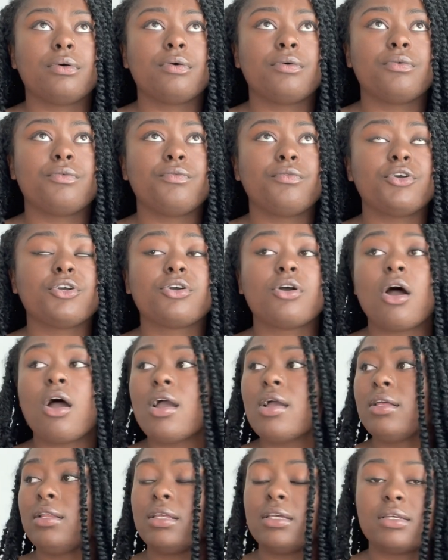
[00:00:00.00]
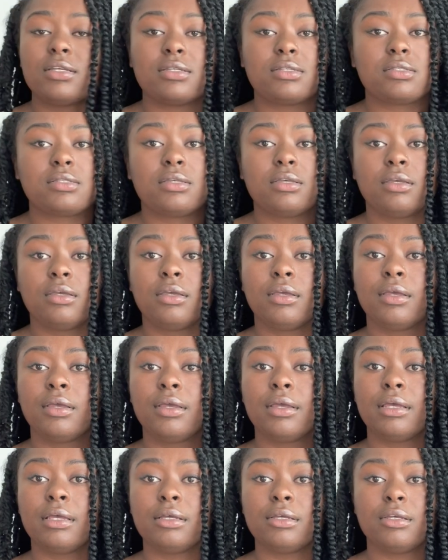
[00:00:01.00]
regardless,
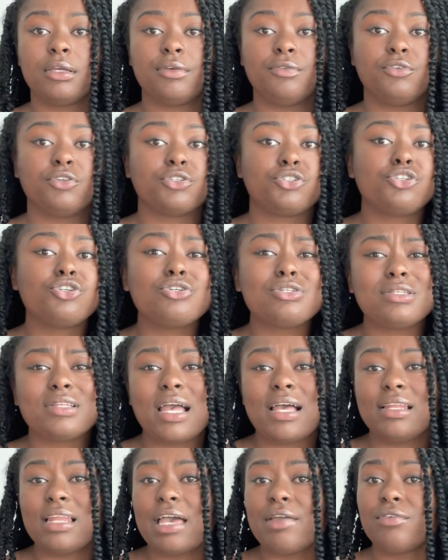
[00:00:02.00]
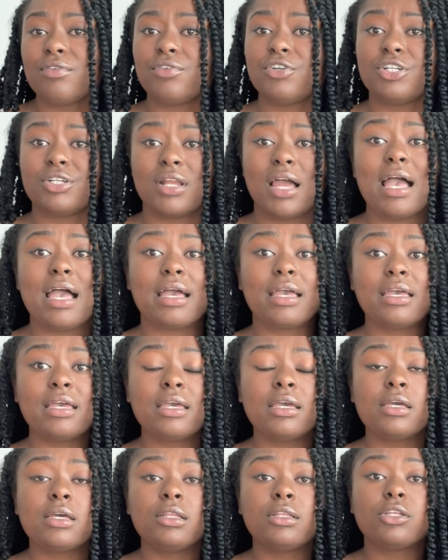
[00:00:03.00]
if you're choosing that life, if you're not,
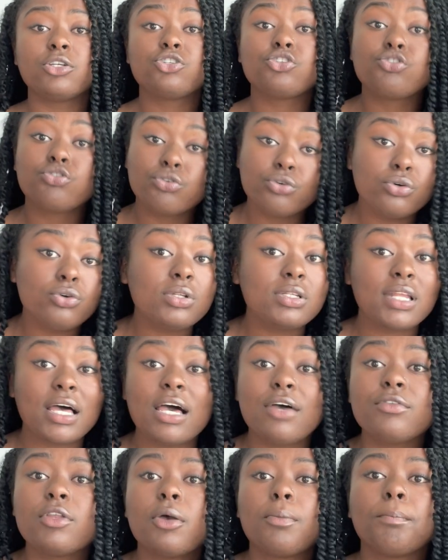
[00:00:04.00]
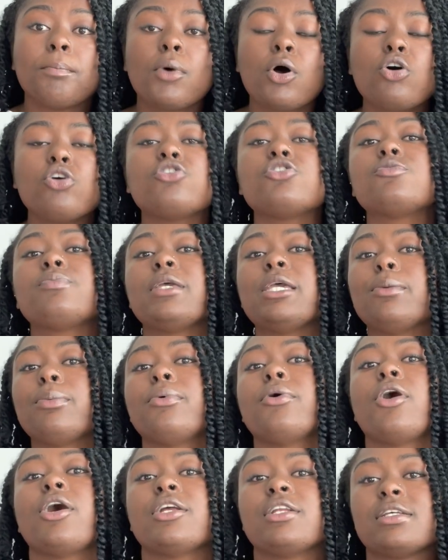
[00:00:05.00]
the true love that most
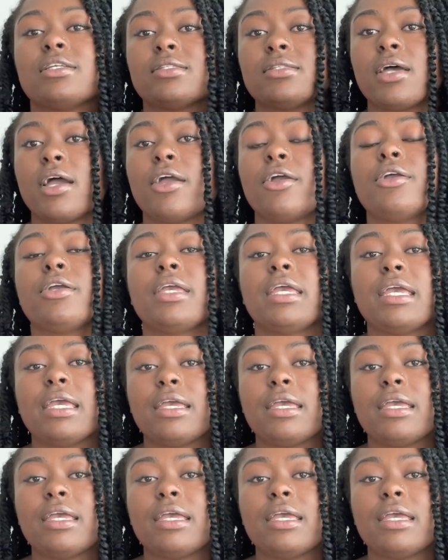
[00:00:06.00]
people are desiring